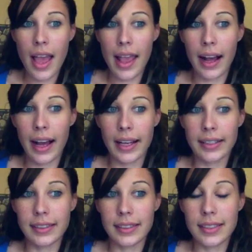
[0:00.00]

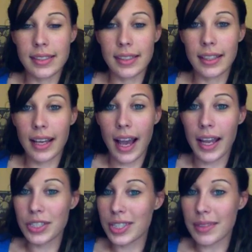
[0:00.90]
And
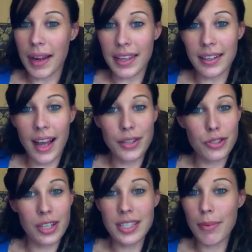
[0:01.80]
I just rather not
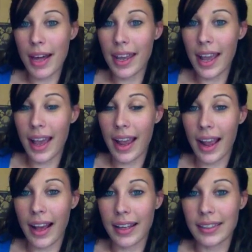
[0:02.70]
stress about it,
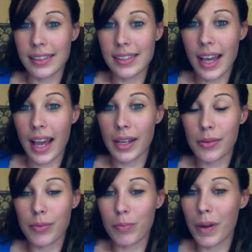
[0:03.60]
and
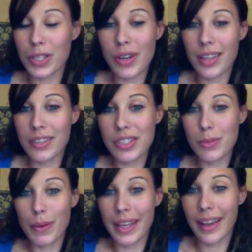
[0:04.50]
I'd much rather
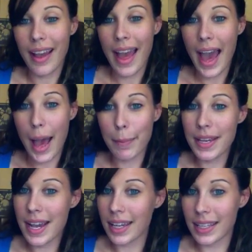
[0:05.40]
just be
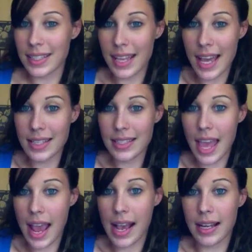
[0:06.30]
happy and content
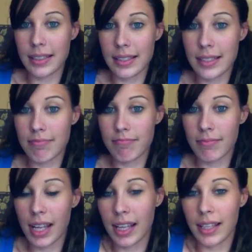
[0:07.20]
and
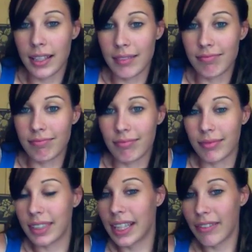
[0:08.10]

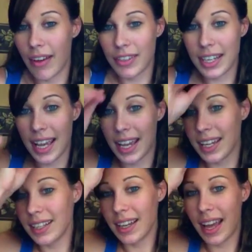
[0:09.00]
live every
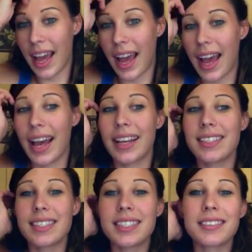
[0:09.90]
day
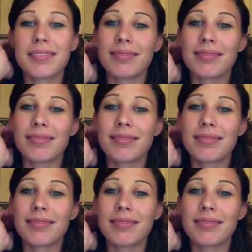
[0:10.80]
as